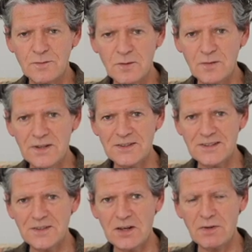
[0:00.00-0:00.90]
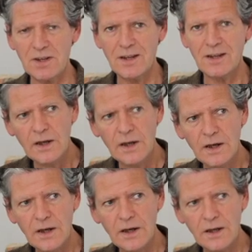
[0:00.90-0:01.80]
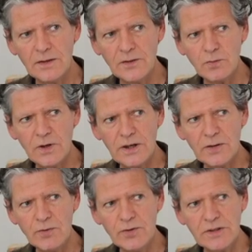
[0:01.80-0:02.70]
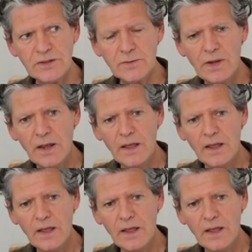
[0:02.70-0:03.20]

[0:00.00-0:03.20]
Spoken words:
one way of describing it. And why Buddhism?